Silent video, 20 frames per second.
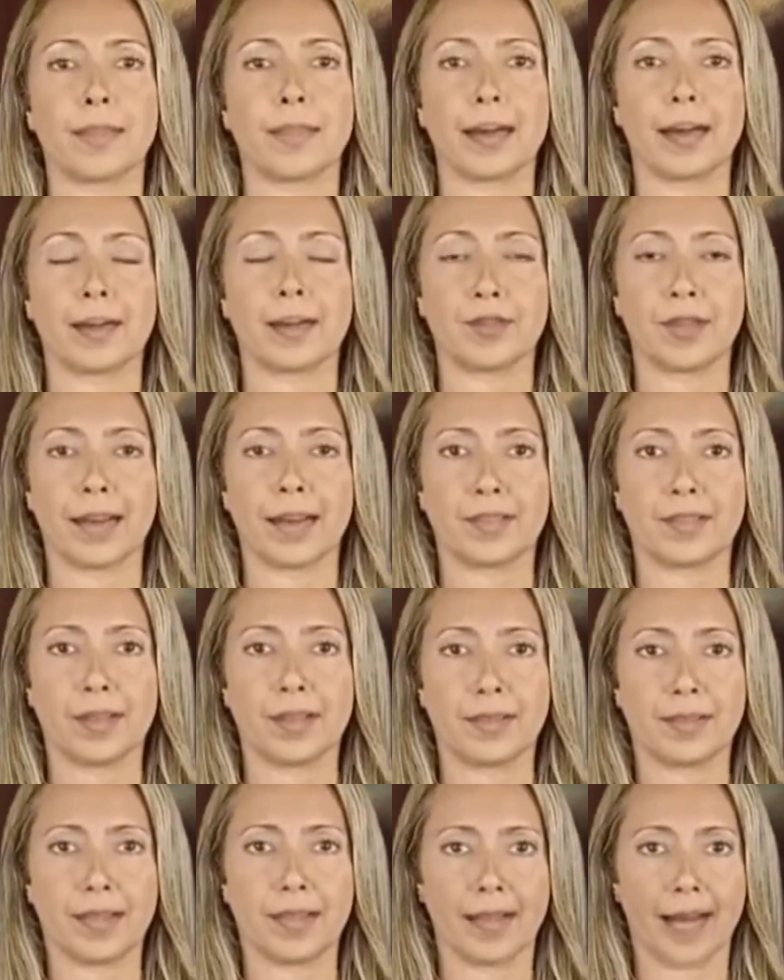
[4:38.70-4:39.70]

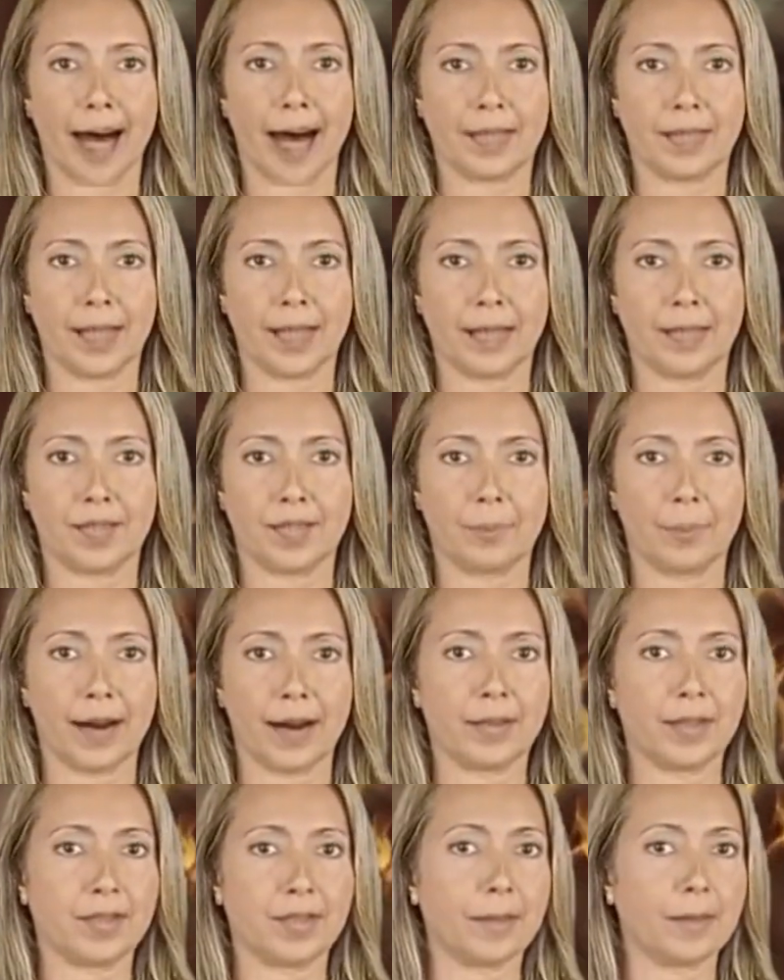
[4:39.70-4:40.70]
decongestants and
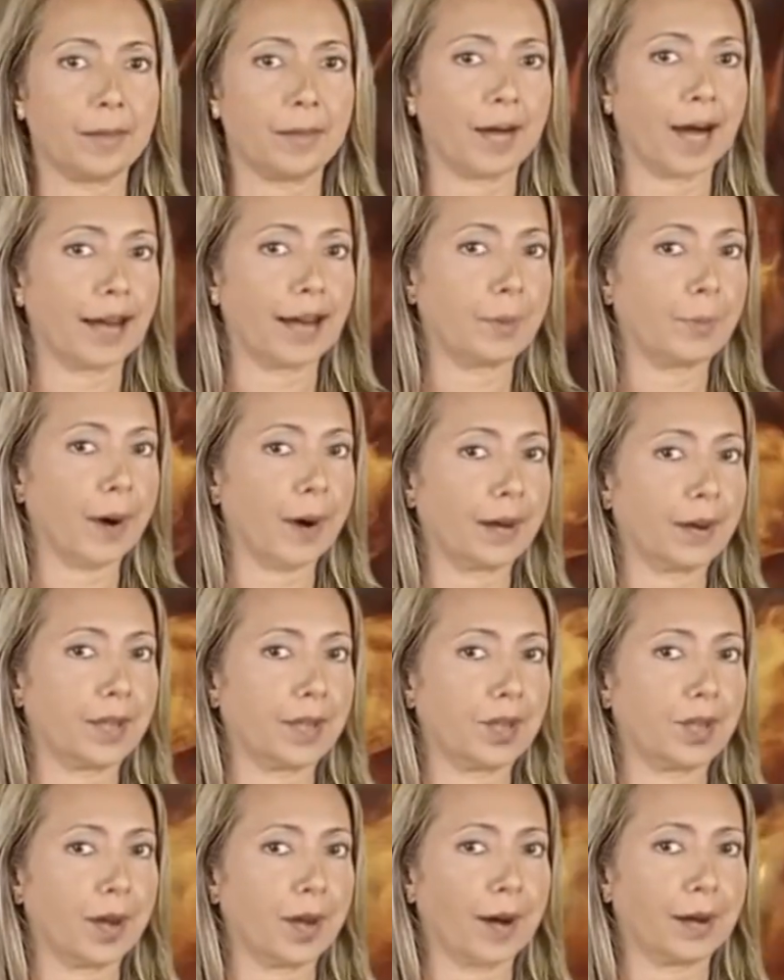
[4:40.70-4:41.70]
antihistamines, as well
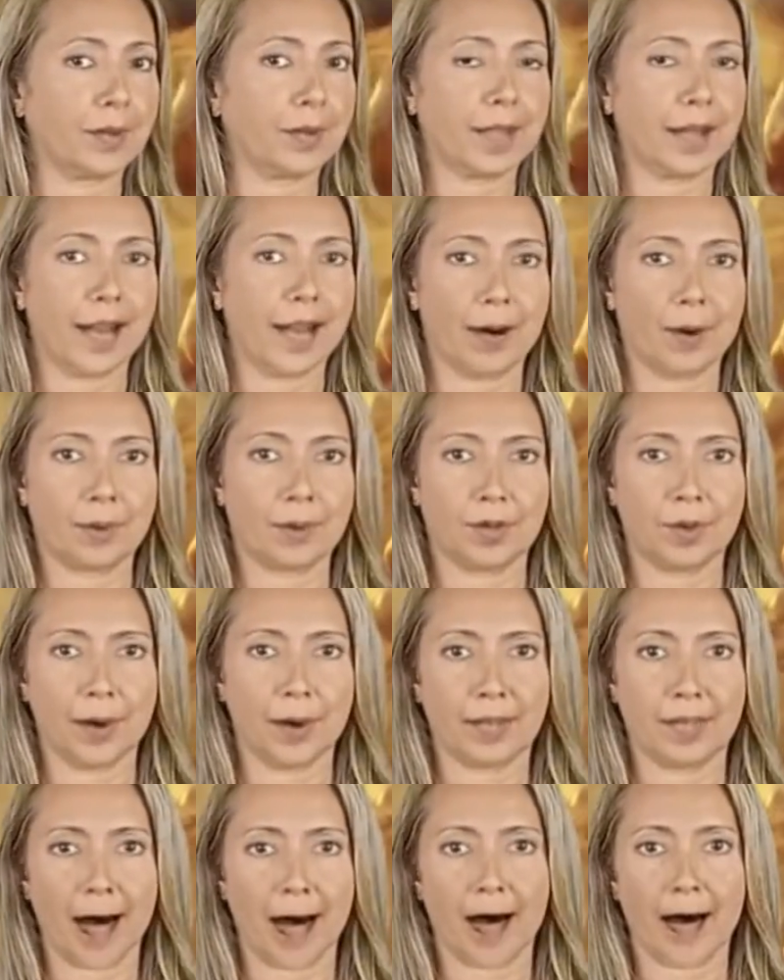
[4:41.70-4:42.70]
as drugs that help
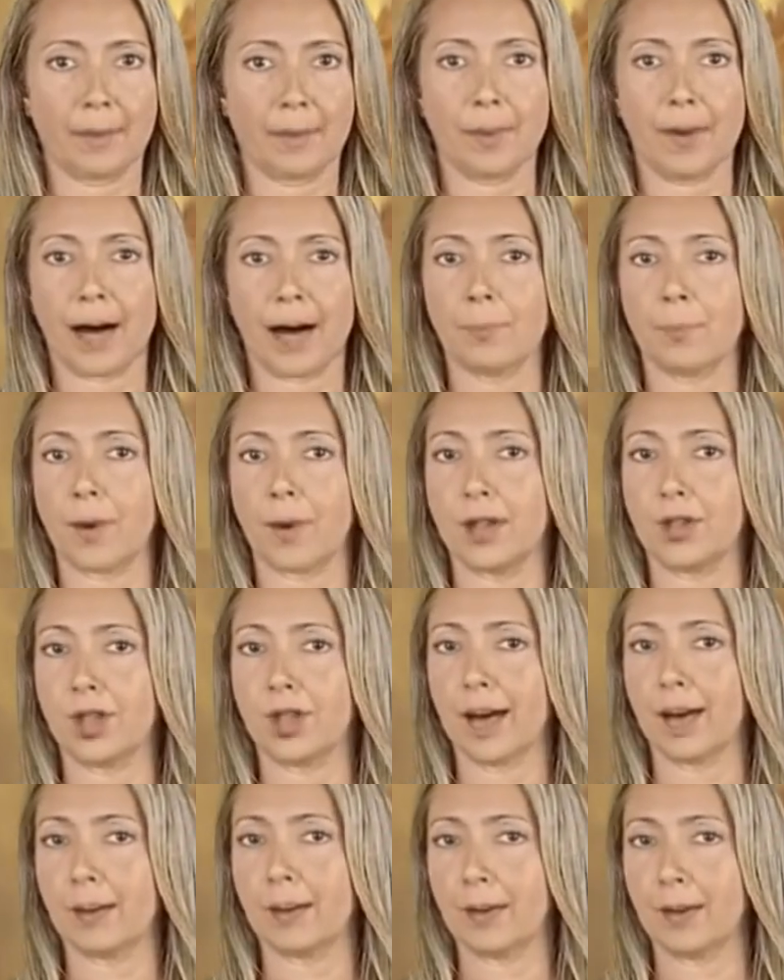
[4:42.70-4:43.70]
treat high blood
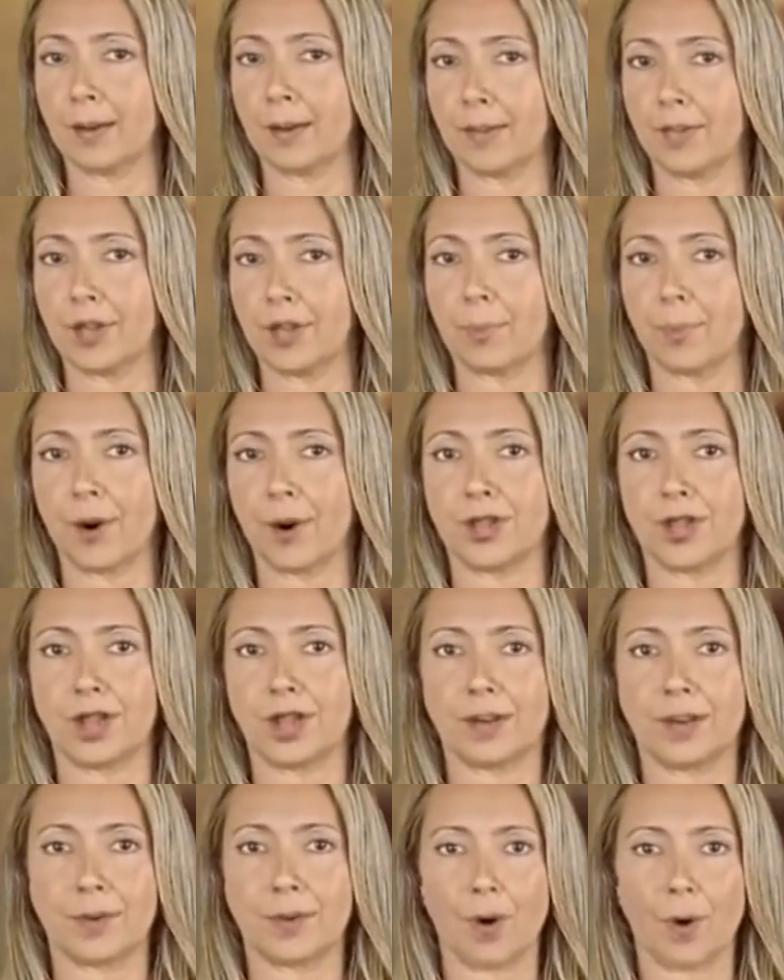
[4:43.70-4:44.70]
pressure.
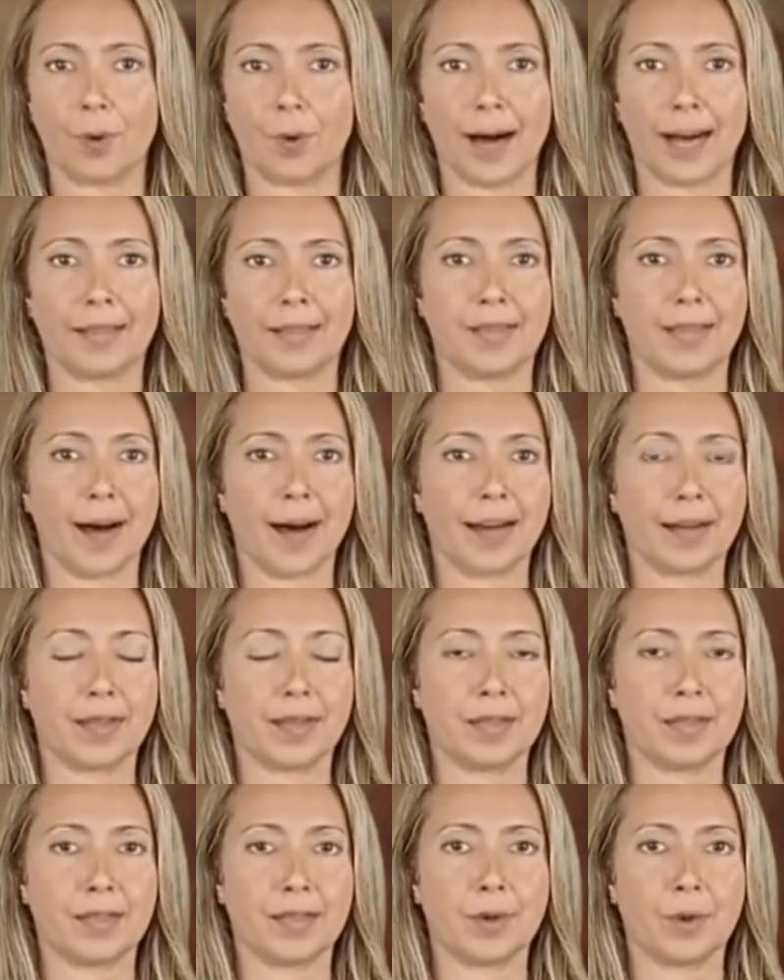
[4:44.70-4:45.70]
Depression or
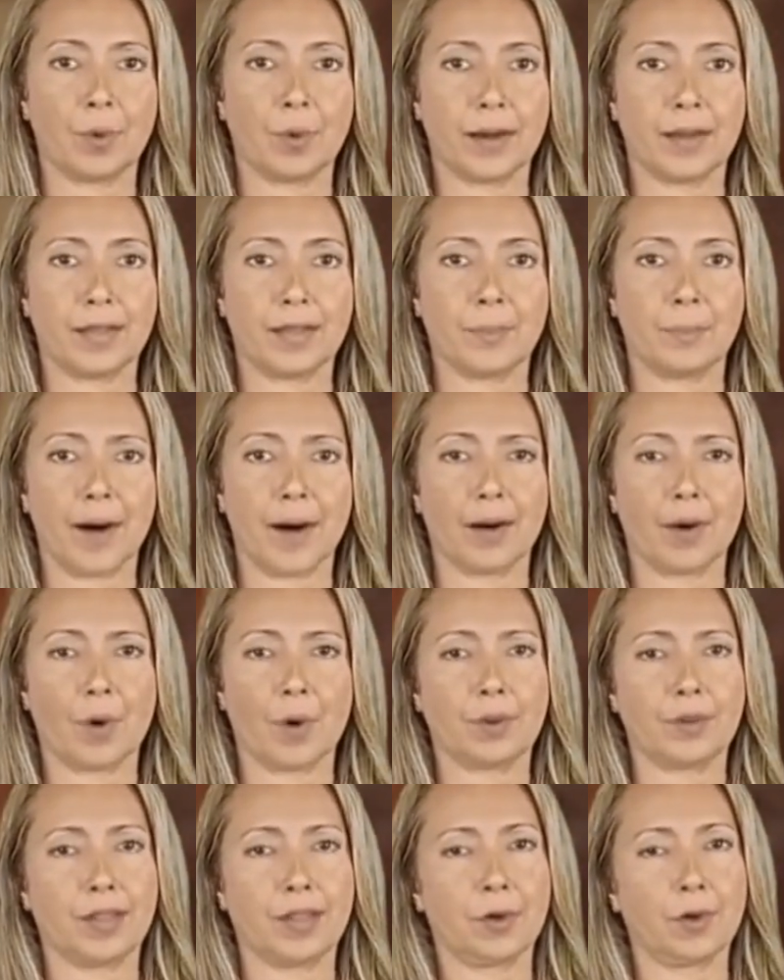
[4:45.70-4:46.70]
anxiety disorders may
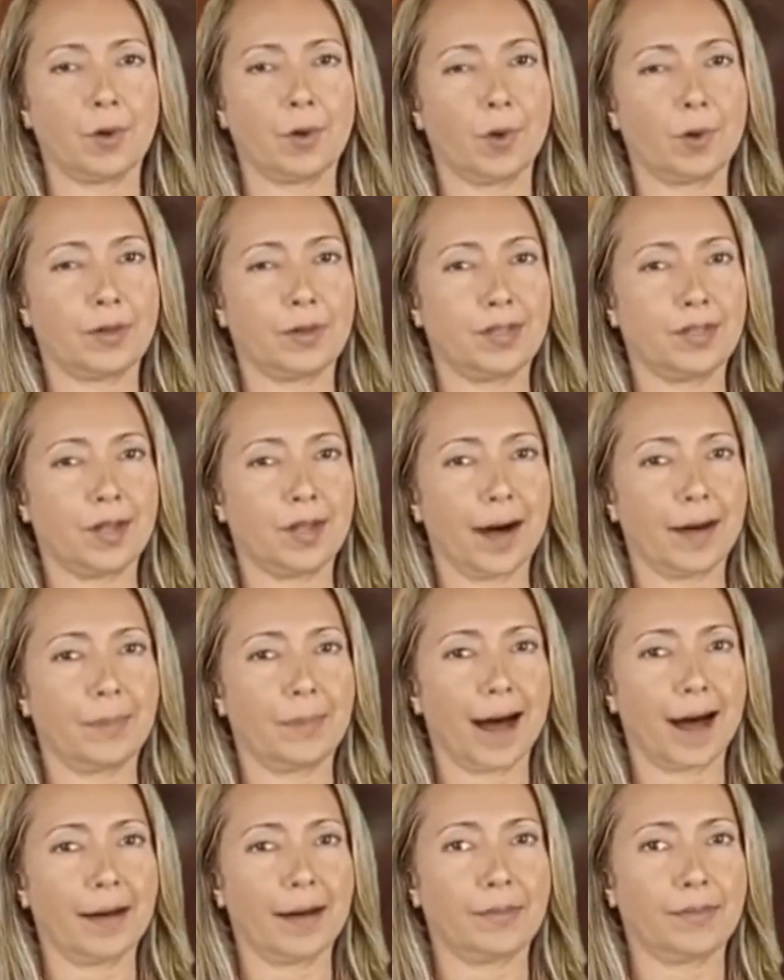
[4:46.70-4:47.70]
also cause dry
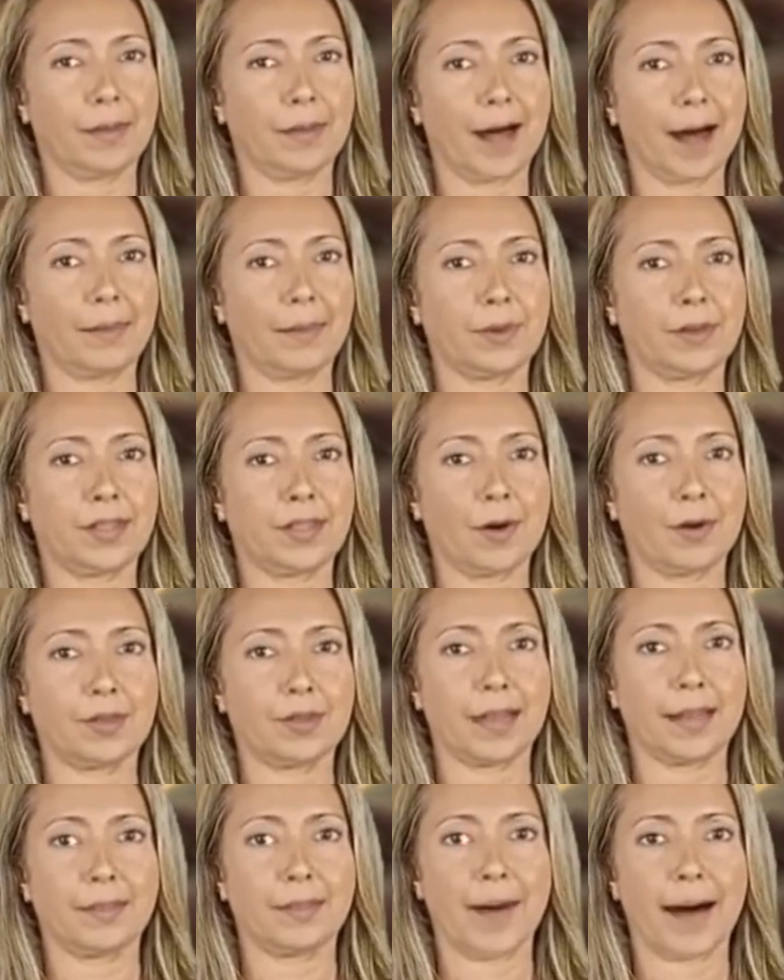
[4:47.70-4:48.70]
mouth and
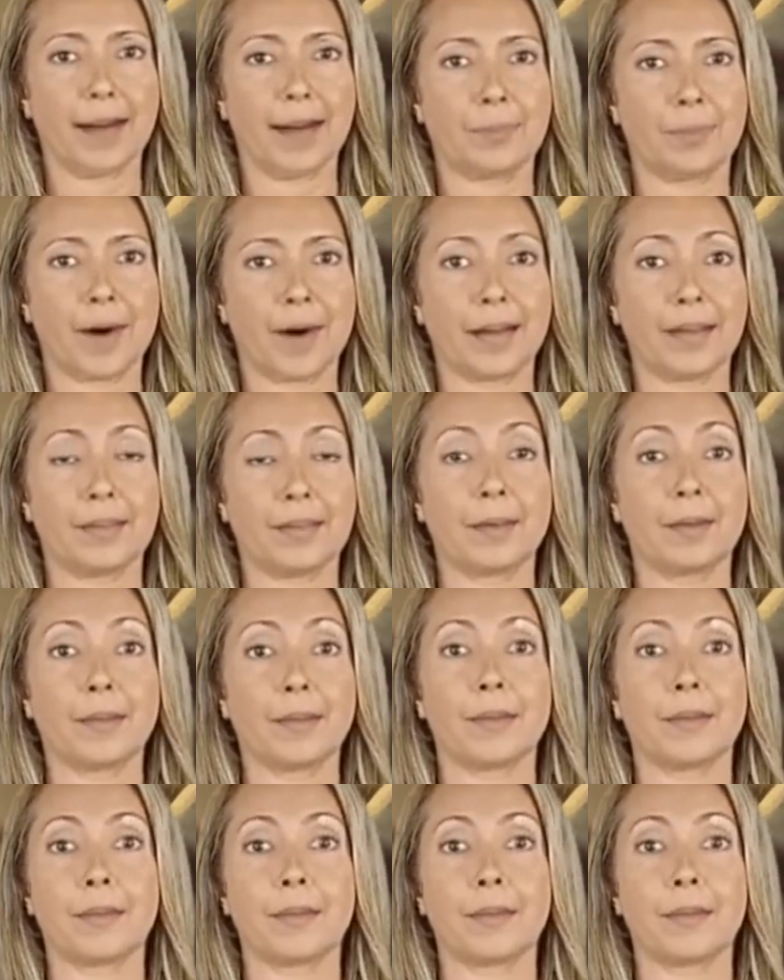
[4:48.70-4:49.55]
result in bad breath.